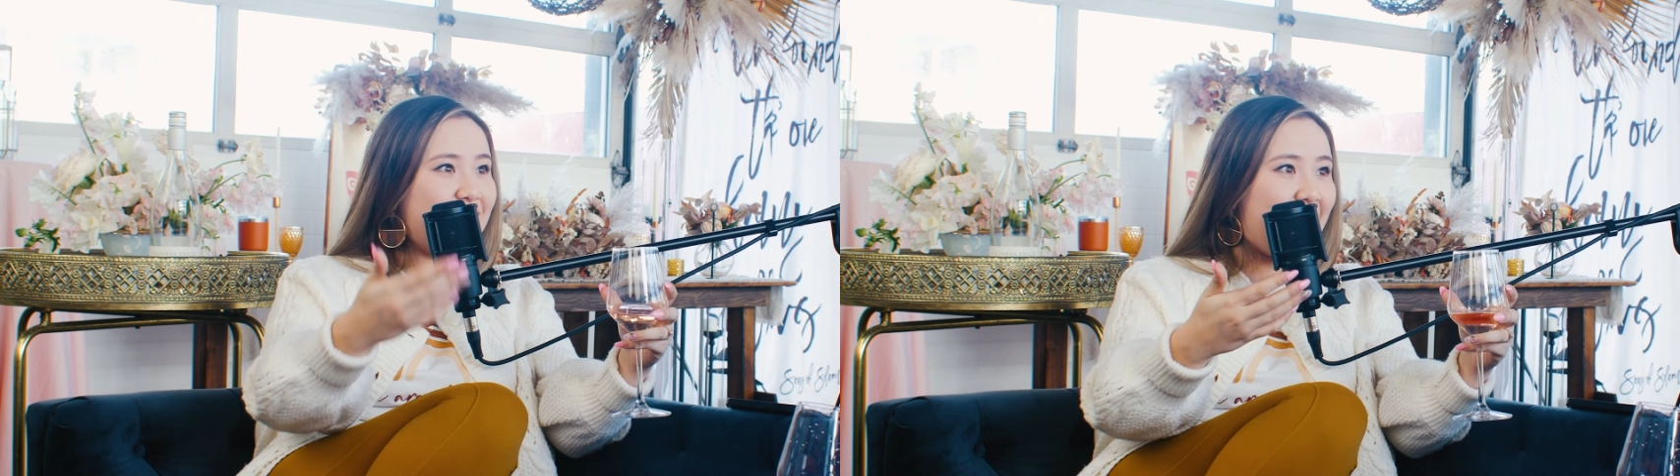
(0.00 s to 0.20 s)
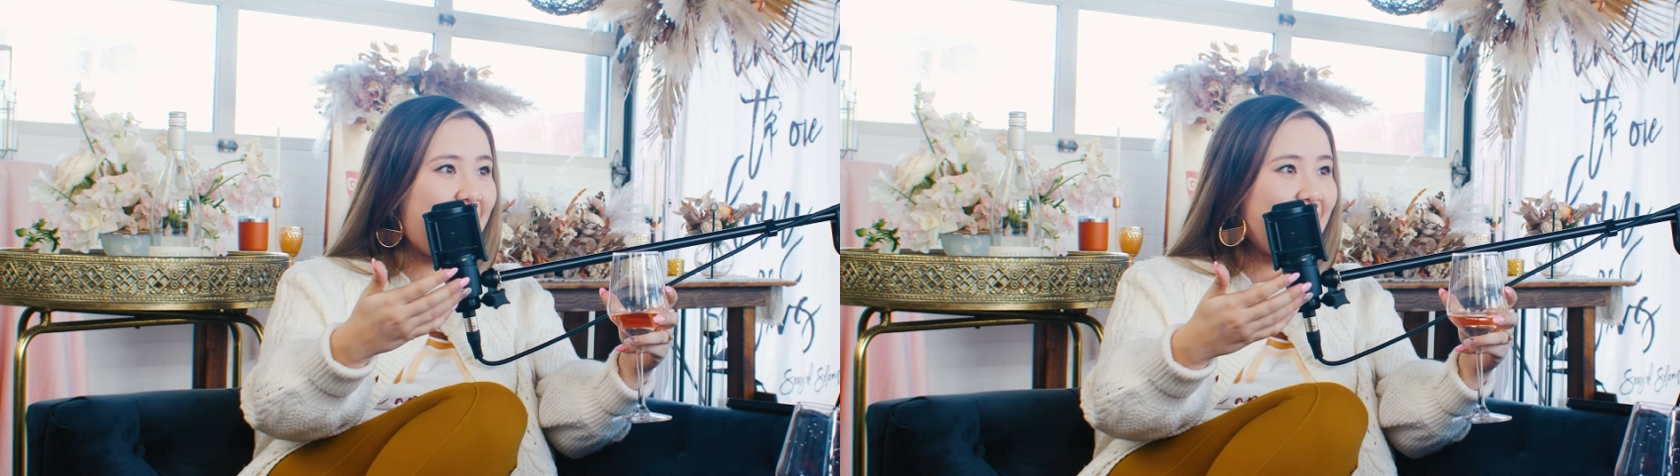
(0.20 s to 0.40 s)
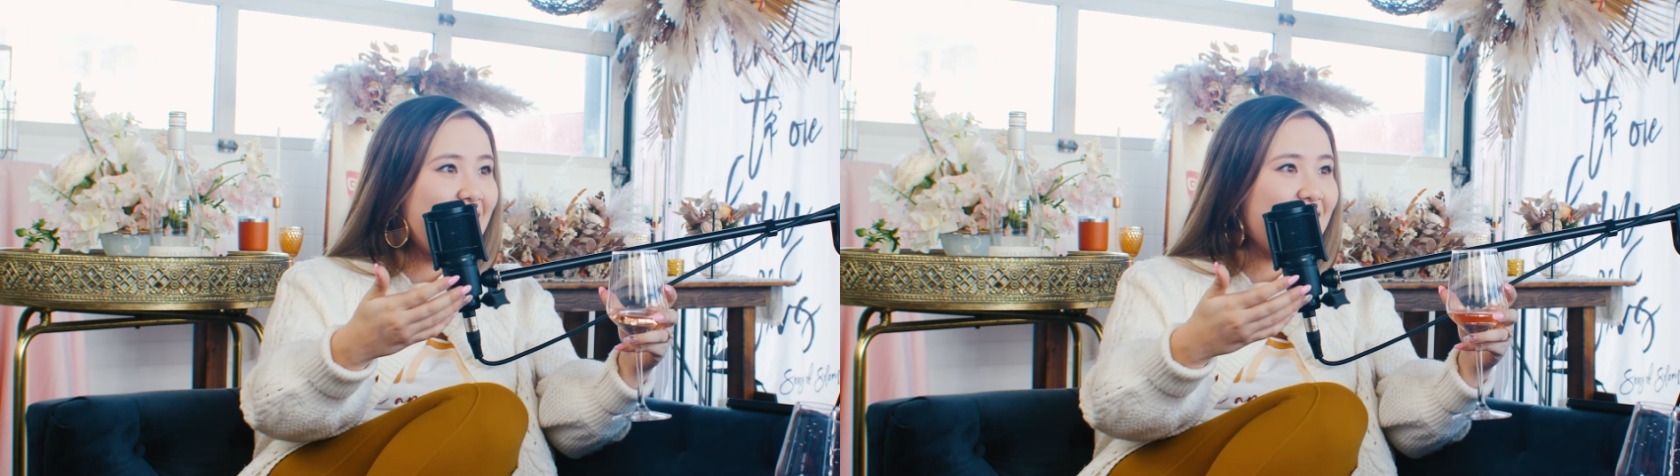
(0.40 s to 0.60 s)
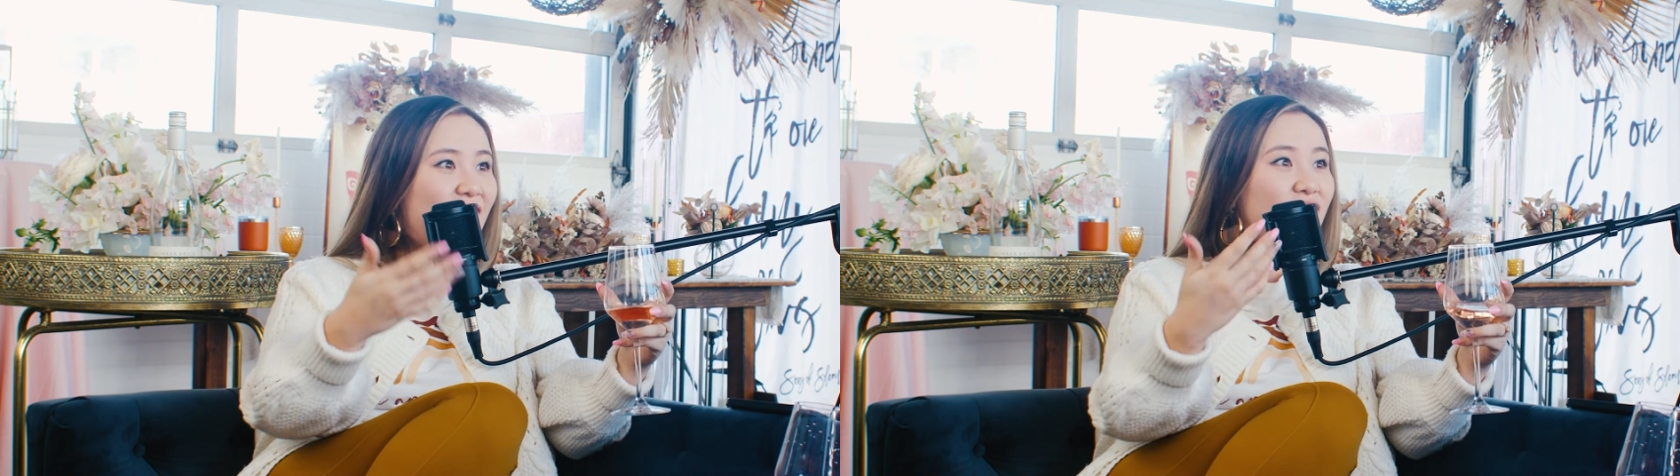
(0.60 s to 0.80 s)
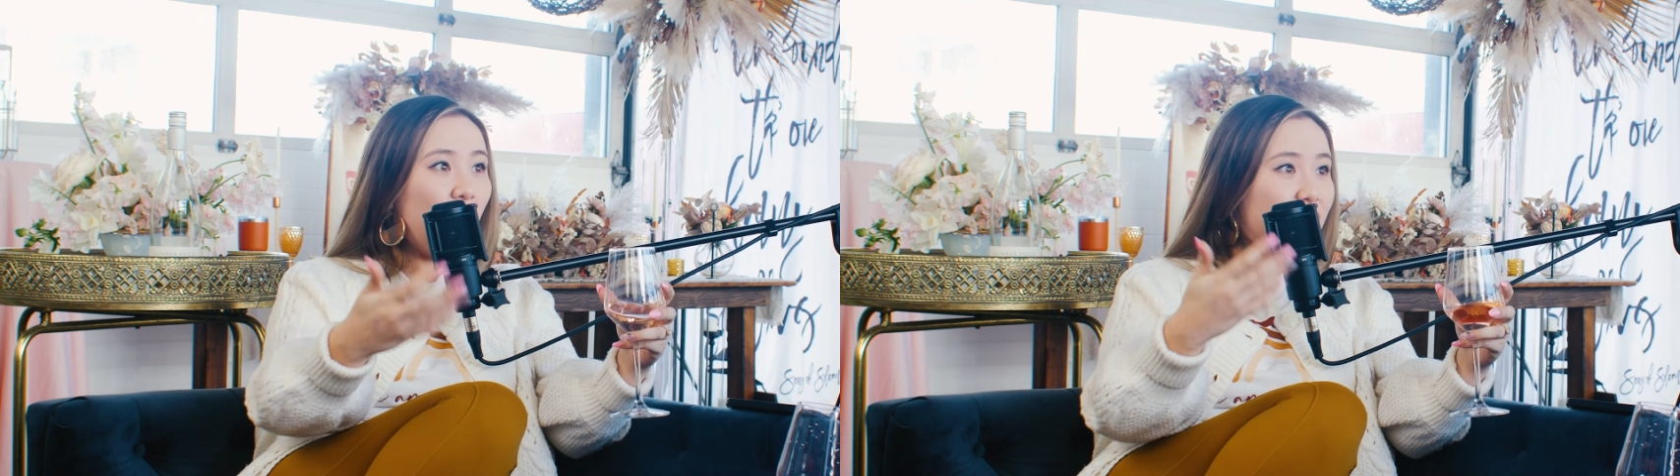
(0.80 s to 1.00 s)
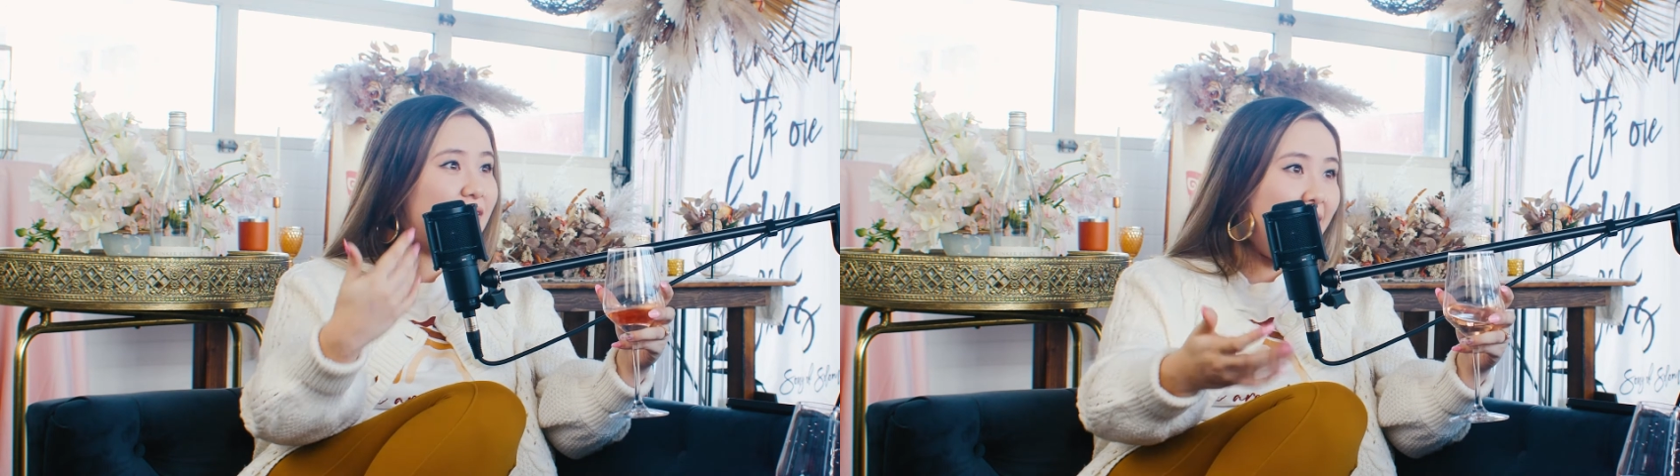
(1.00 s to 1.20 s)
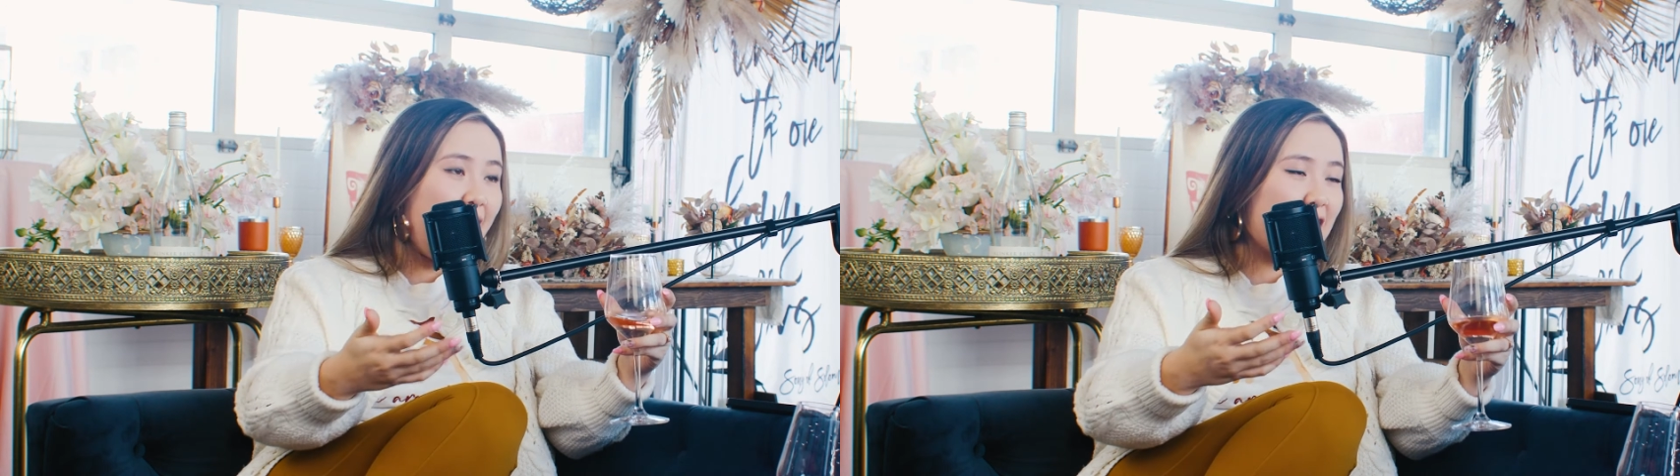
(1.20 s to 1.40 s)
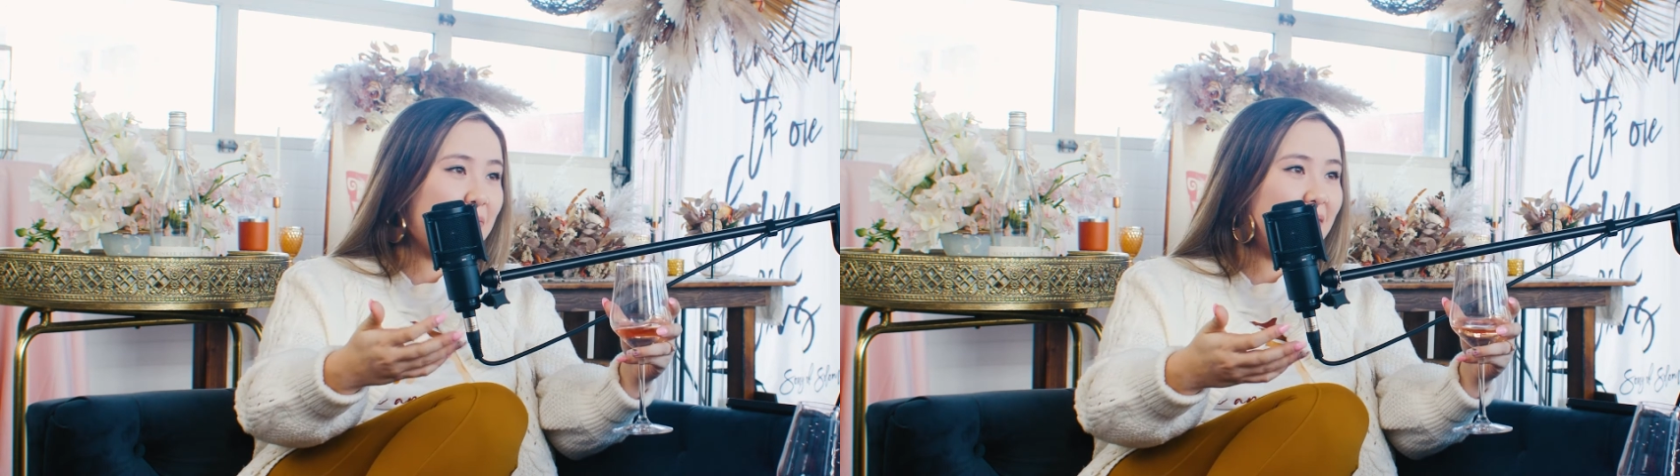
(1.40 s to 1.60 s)
day, full
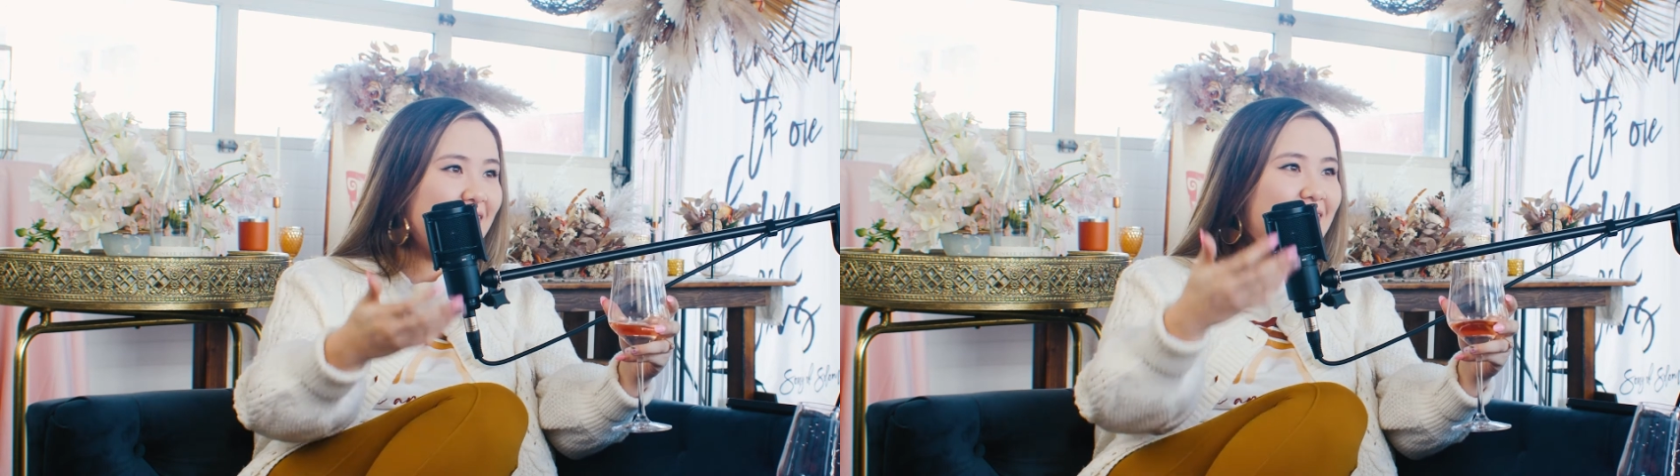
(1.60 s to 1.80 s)
time,